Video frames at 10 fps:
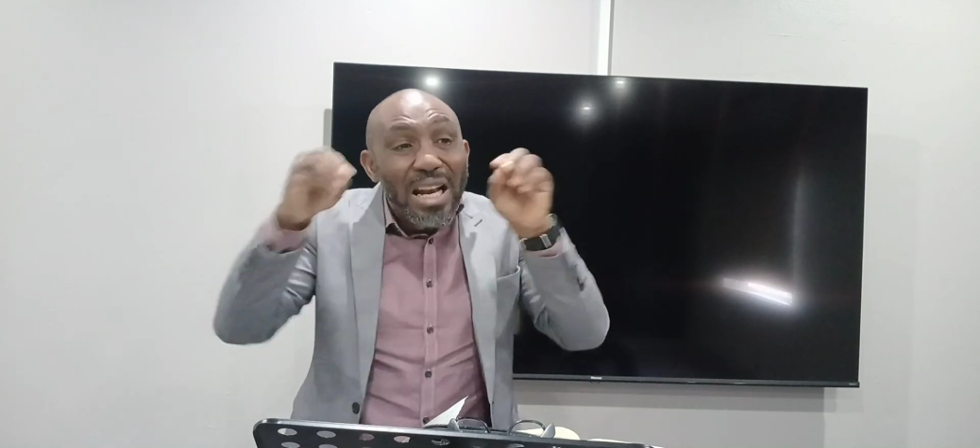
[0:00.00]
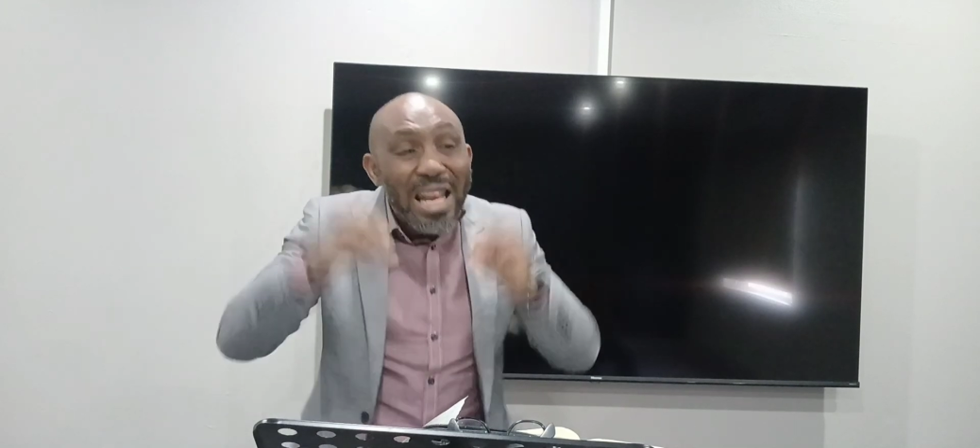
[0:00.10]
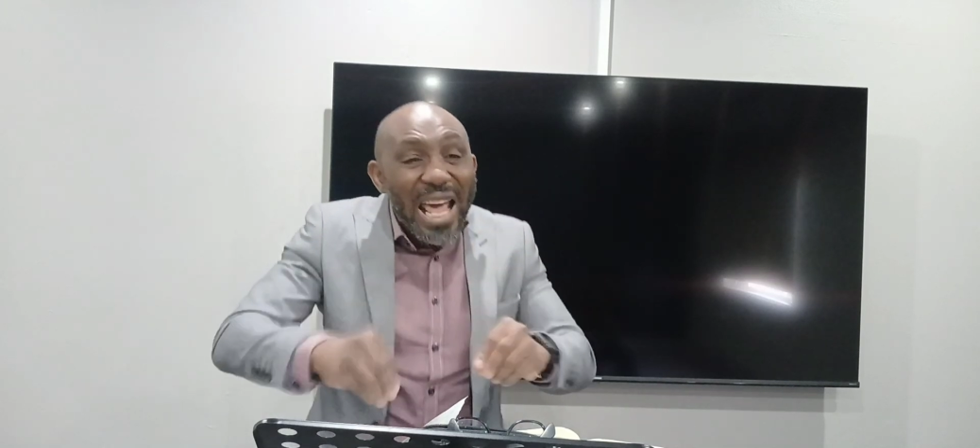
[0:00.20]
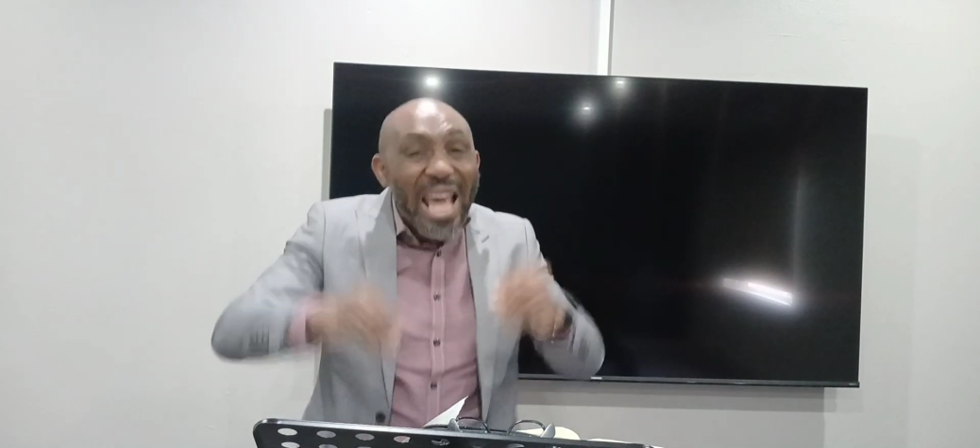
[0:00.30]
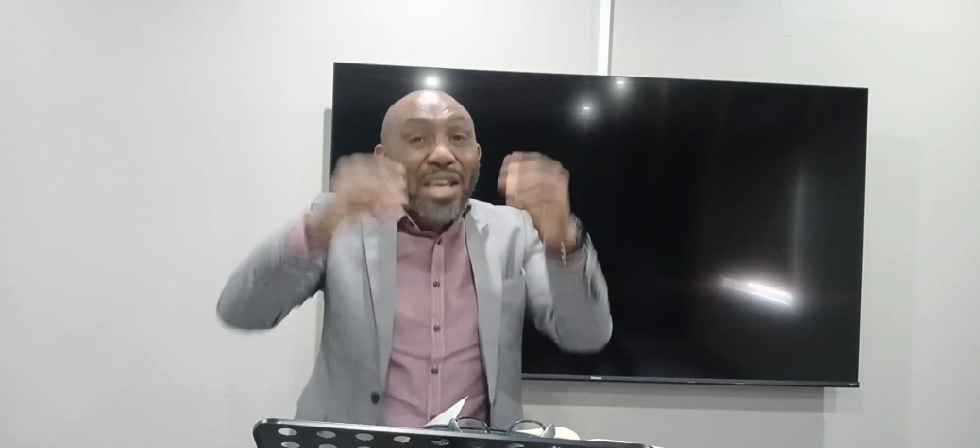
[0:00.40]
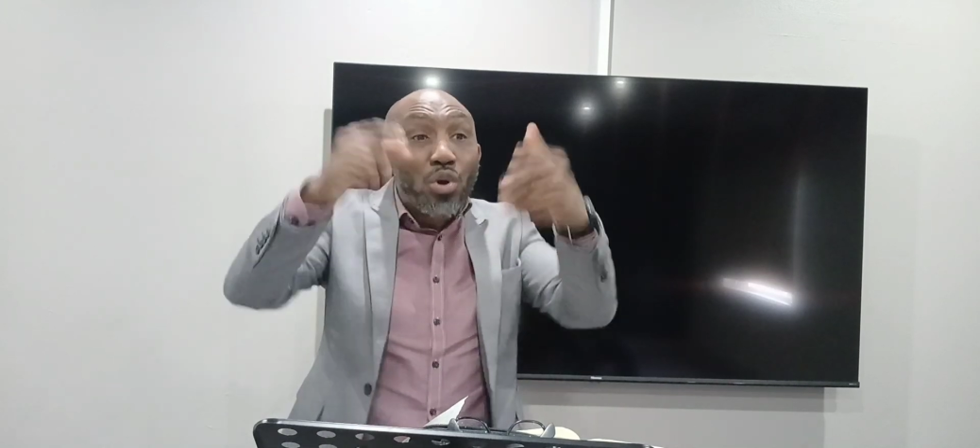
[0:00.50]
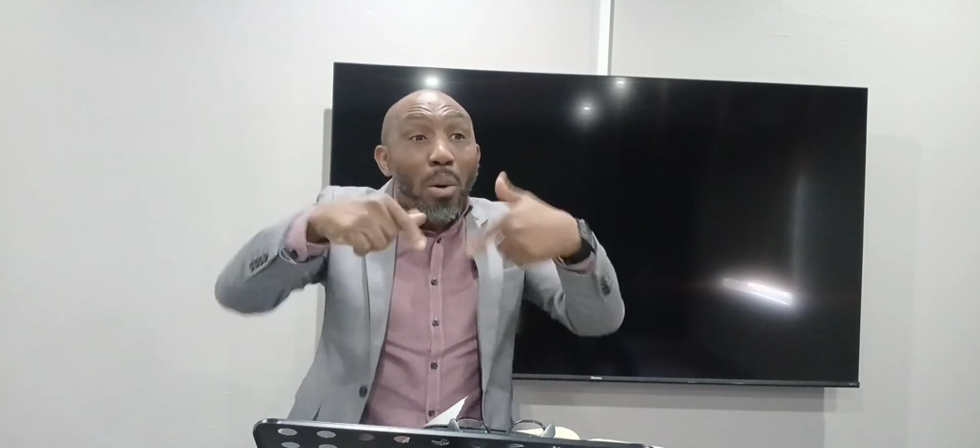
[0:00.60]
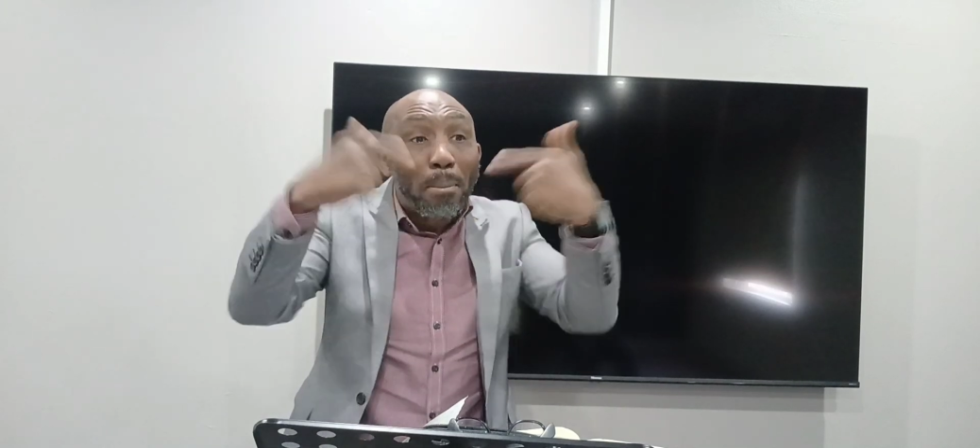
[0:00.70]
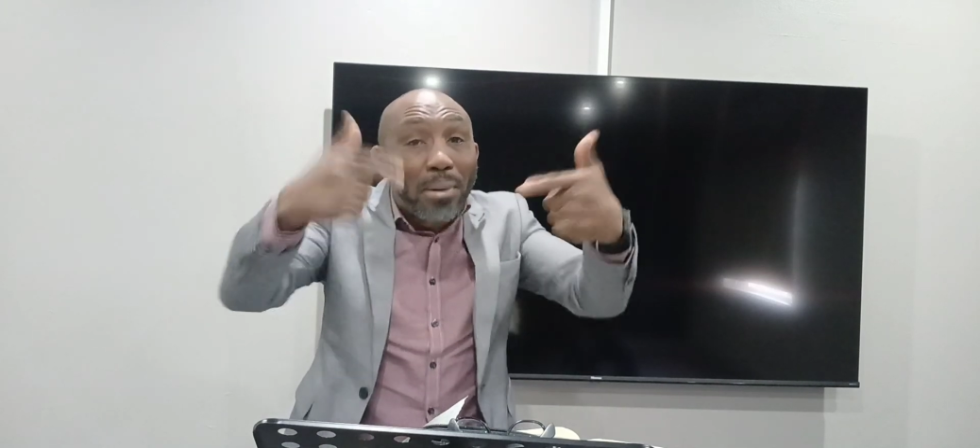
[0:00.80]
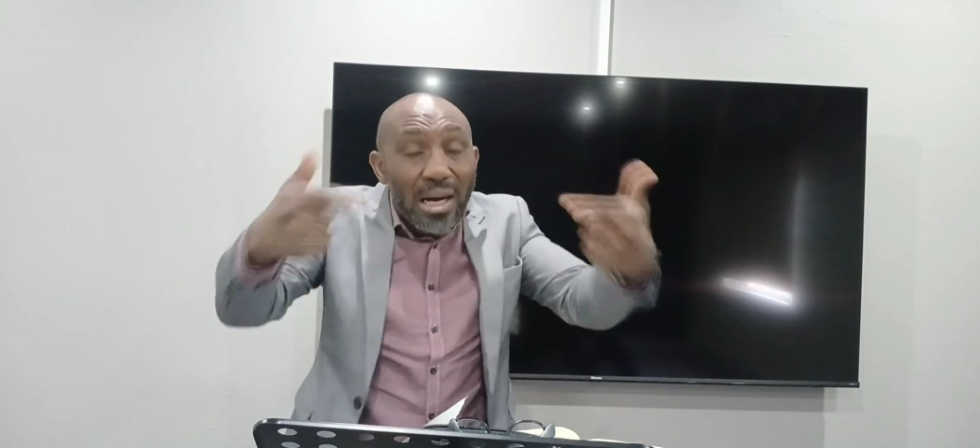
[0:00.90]
Lay
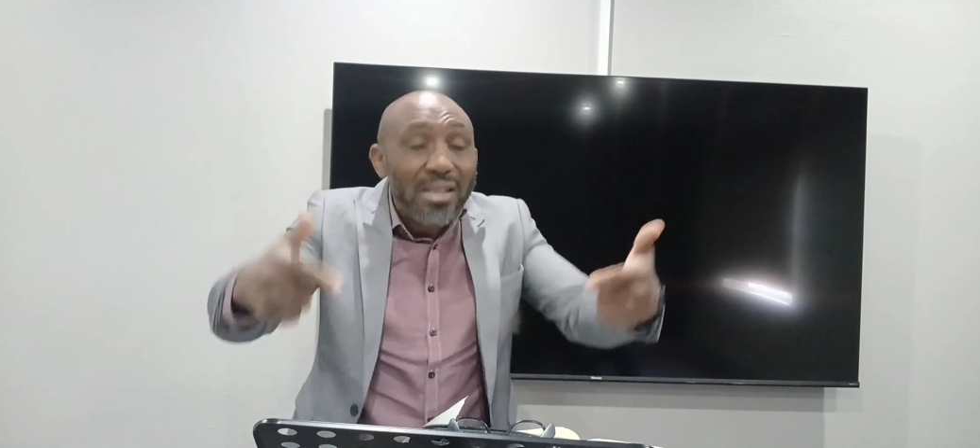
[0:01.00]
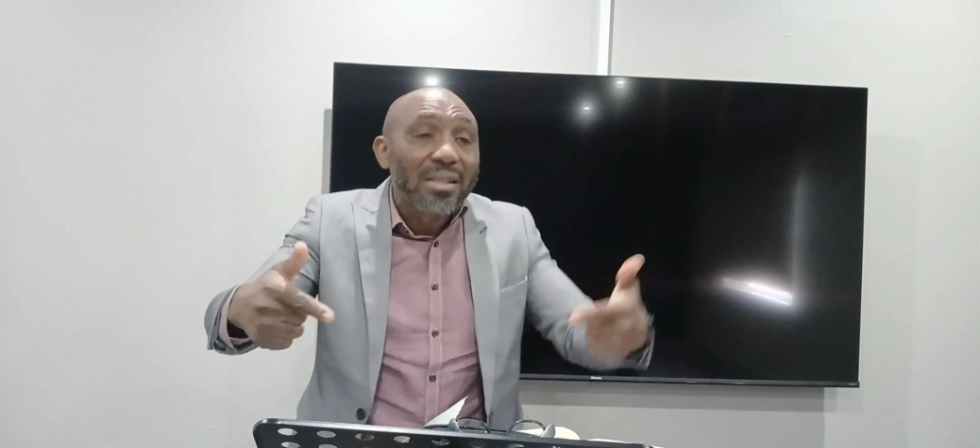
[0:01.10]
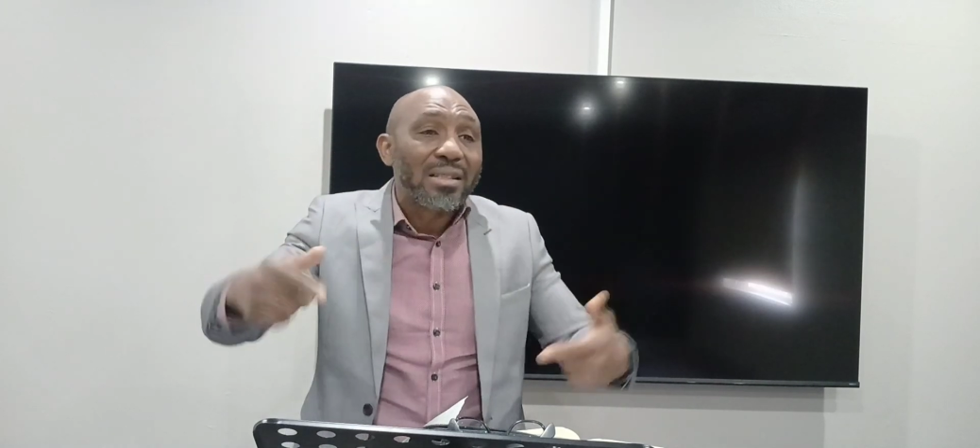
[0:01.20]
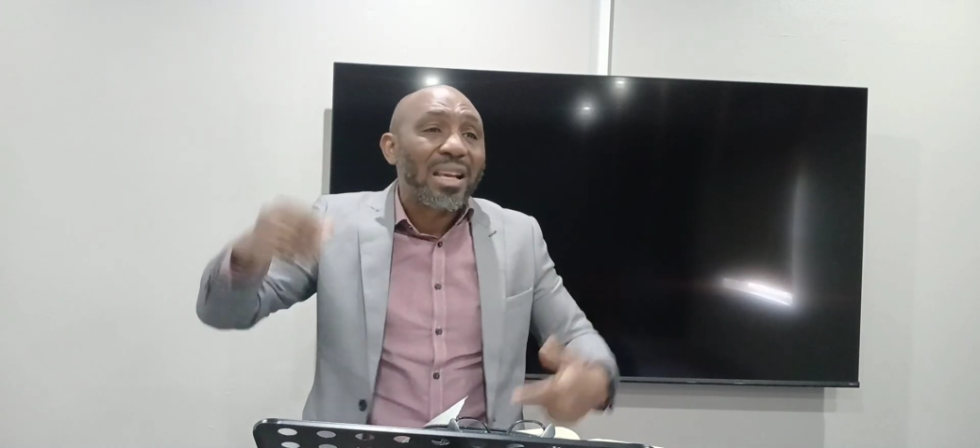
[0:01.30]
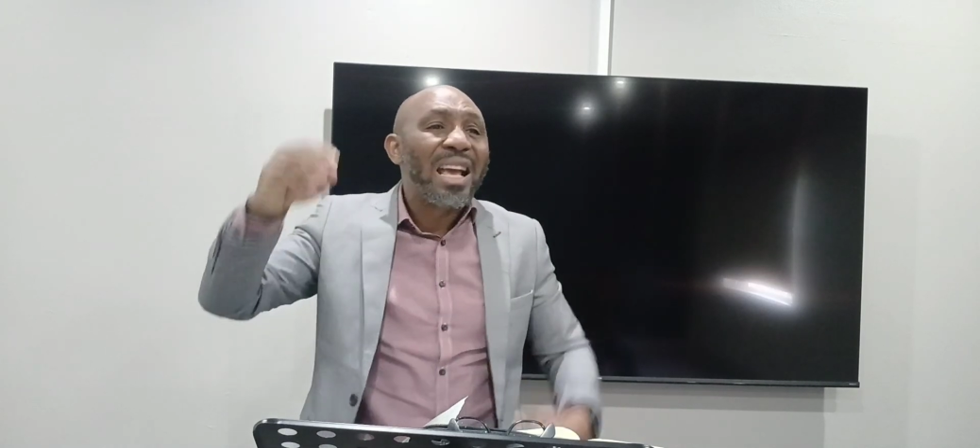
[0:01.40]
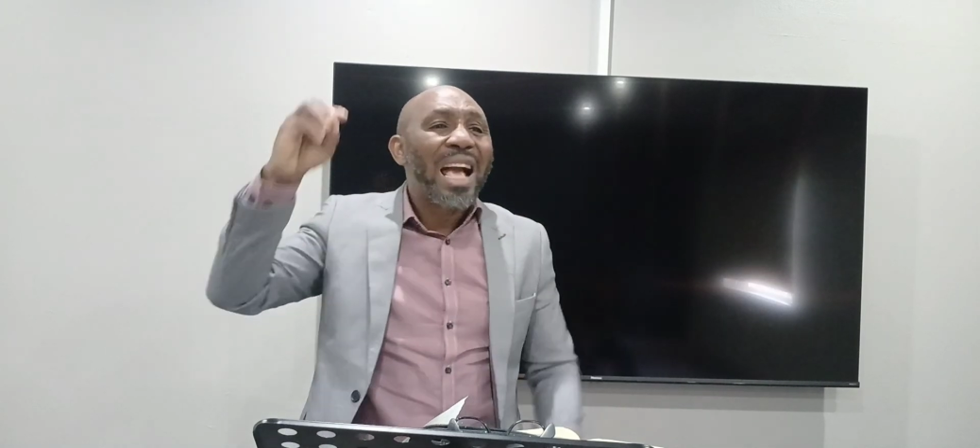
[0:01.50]
your burdens